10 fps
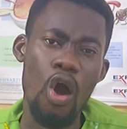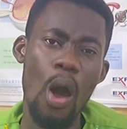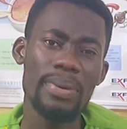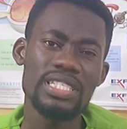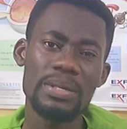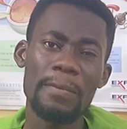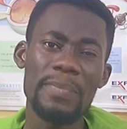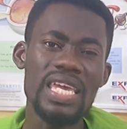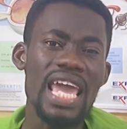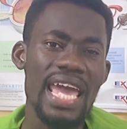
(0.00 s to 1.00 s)
Option
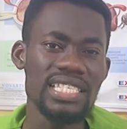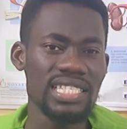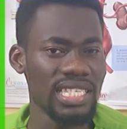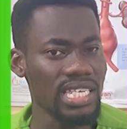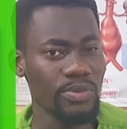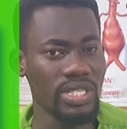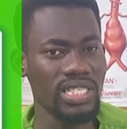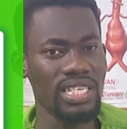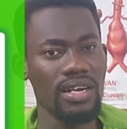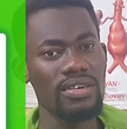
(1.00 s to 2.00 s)
B and C, which
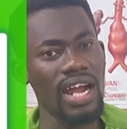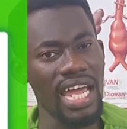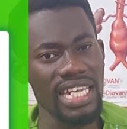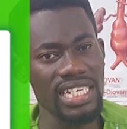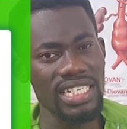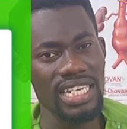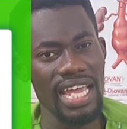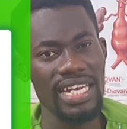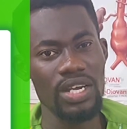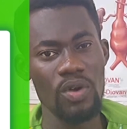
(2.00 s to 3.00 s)
is the Rhine
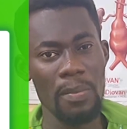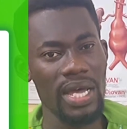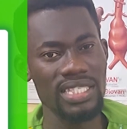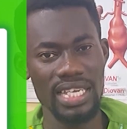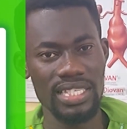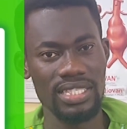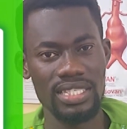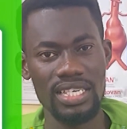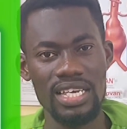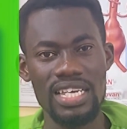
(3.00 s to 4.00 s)
and the Weber test,
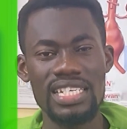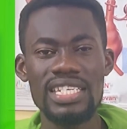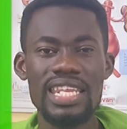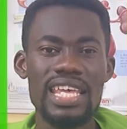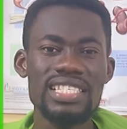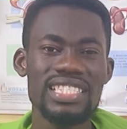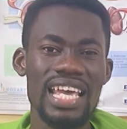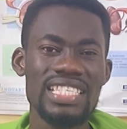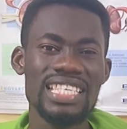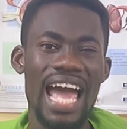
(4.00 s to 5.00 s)
these
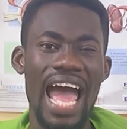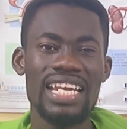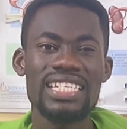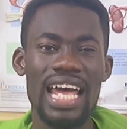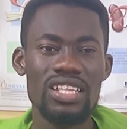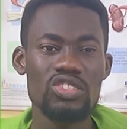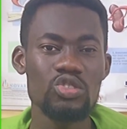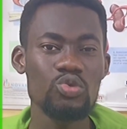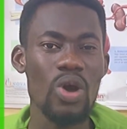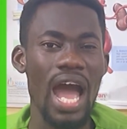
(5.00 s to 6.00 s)
tests are done
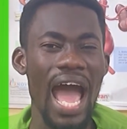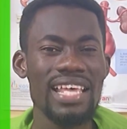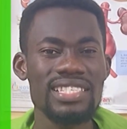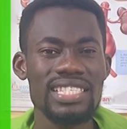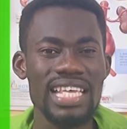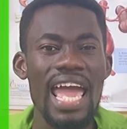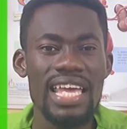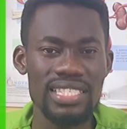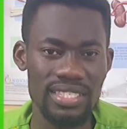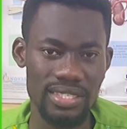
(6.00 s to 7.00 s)
to
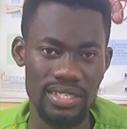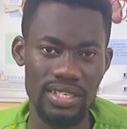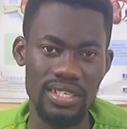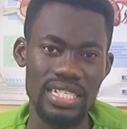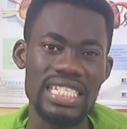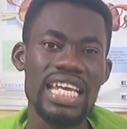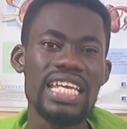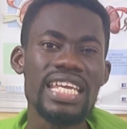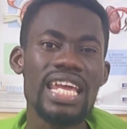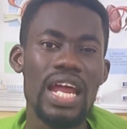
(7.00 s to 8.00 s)
assess the
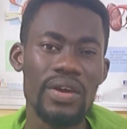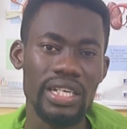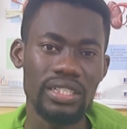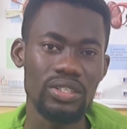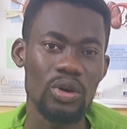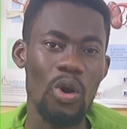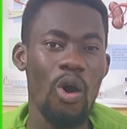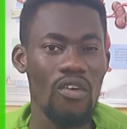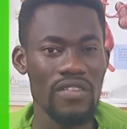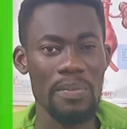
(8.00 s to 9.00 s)
hearing
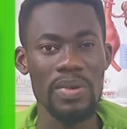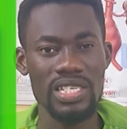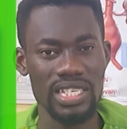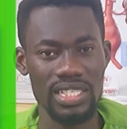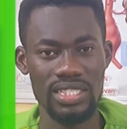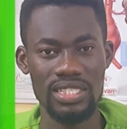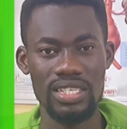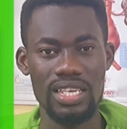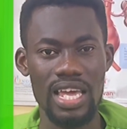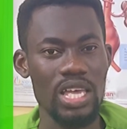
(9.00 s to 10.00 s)
of a patient,
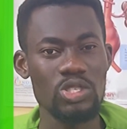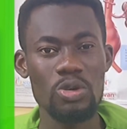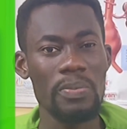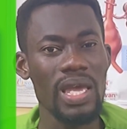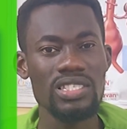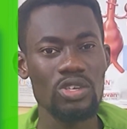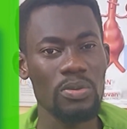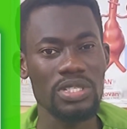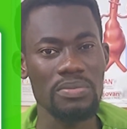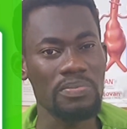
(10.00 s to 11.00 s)
and so makes
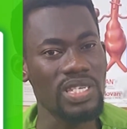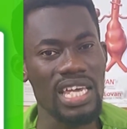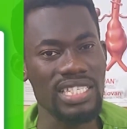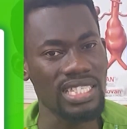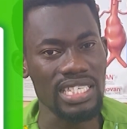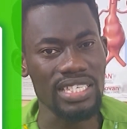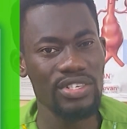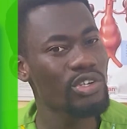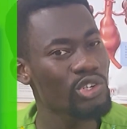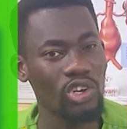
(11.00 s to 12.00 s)
option B and C
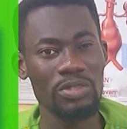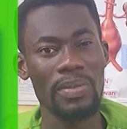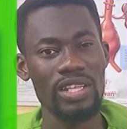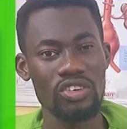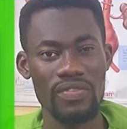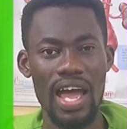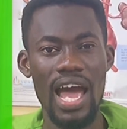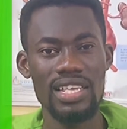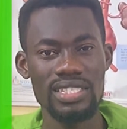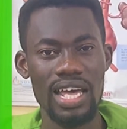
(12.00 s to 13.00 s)
not part of our
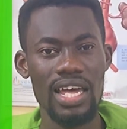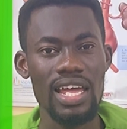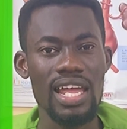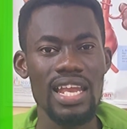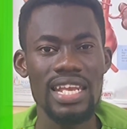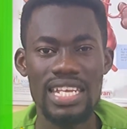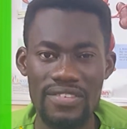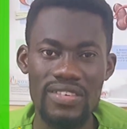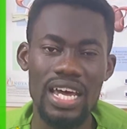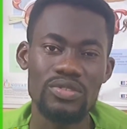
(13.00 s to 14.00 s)
answer,
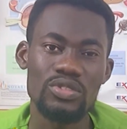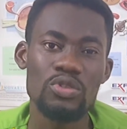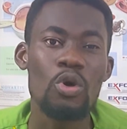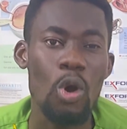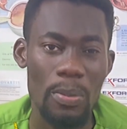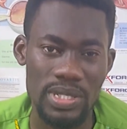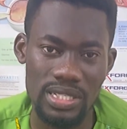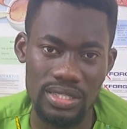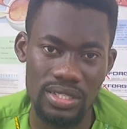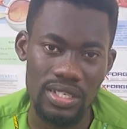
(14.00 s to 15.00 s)
leaving out no
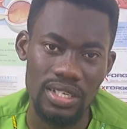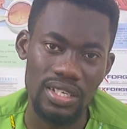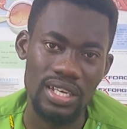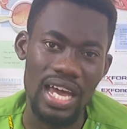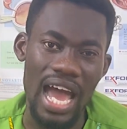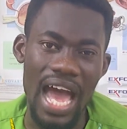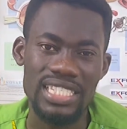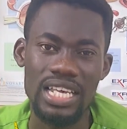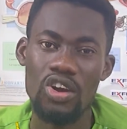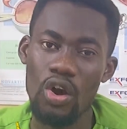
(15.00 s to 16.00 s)
option as
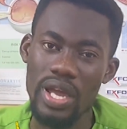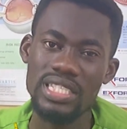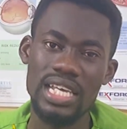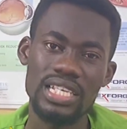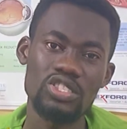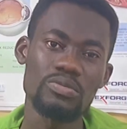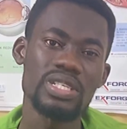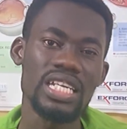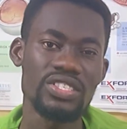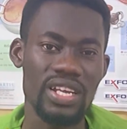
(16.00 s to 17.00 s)
the correct answer to be
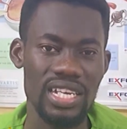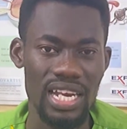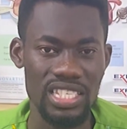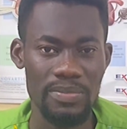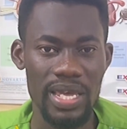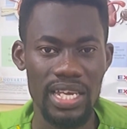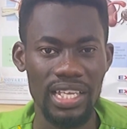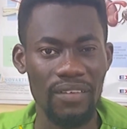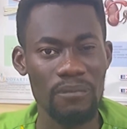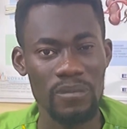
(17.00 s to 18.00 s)
the Trendelenburg
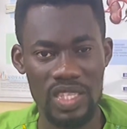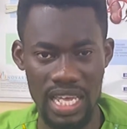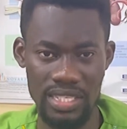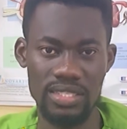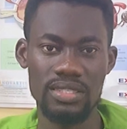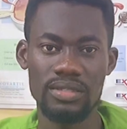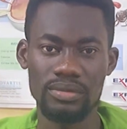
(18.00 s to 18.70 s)
test.